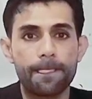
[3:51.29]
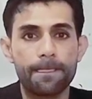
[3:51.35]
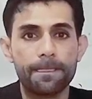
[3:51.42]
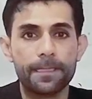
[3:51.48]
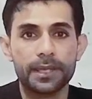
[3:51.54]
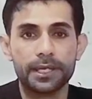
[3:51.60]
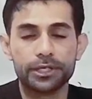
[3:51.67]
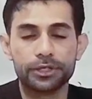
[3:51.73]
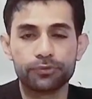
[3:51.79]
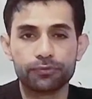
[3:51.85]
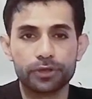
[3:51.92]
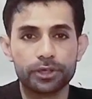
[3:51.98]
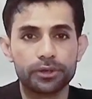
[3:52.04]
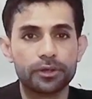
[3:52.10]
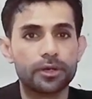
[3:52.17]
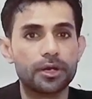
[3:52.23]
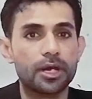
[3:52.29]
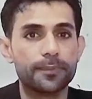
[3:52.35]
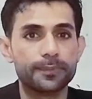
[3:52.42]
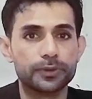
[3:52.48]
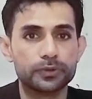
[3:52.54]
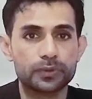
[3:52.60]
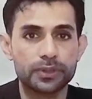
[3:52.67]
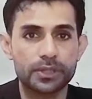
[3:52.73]
Anyway,
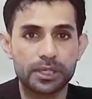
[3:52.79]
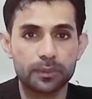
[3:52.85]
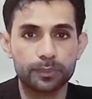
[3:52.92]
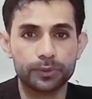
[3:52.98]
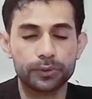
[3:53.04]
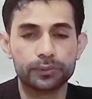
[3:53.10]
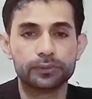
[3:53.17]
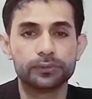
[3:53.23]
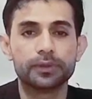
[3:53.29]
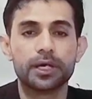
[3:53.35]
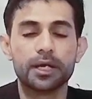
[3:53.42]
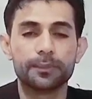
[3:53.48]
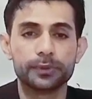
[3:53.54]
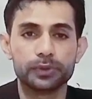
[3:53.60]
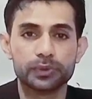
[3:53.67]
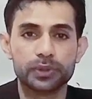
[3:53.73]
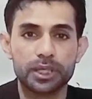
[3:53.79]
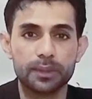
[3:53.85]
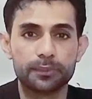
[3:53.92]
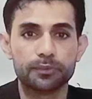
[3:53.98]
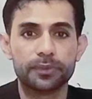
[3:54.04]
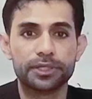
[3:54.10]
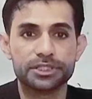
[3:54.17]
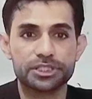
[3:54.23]
happy to help you, happy to
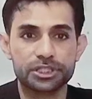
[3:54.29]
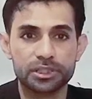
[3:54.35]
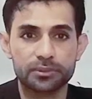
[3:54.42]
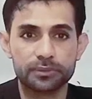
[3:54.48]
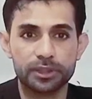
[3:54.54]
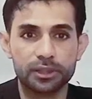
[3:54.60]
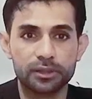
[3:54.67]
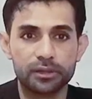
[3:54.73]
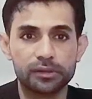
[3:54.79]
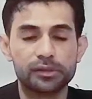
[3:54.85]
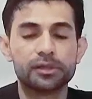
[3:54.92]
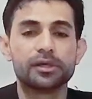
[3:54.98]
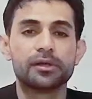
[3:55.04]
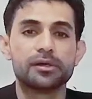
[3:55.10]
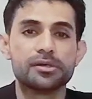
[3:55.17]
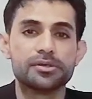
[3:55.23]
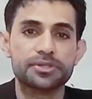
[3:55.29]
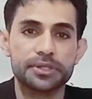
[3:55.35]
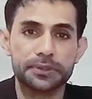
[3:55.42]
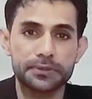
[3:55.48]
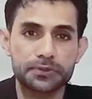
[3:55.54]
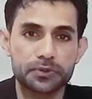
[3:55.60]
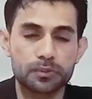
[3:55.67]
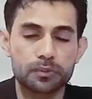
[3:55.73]
help my team here.
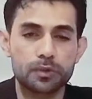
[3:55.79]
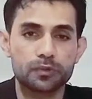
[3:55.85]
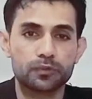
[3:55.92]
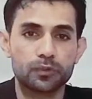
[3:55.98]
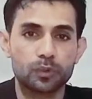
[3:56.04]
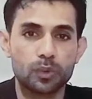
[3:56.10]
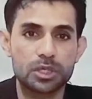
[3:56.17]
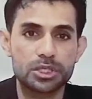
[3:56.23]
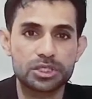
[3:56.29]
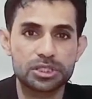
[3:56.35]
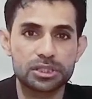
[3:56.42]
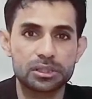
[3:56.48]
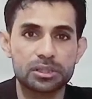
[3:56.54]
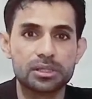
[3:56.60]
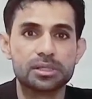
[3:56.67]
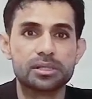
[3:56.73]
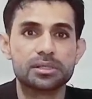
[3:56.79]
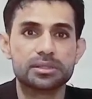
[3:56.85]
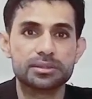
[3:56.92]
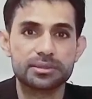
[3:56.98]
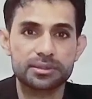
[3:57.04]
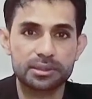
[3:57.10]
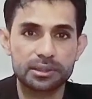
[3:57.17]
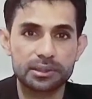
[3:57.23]
Thank you so much for watching.
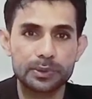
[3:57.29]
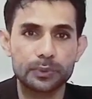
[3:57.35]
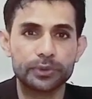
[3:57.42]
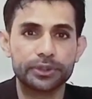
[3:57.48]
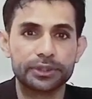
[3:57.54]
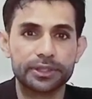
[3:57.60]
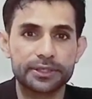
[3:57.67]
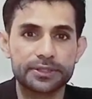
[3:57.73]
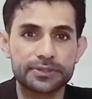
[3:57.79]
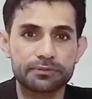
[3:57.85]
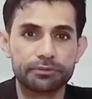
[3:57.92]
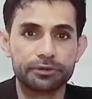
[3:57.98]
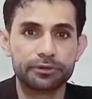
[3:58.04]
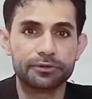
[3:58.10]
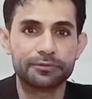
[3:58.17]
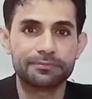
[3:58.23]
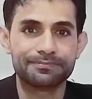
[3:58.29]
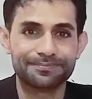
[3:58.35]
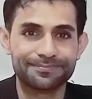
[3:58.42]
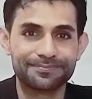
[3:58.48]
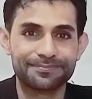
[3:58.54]
See you in next video.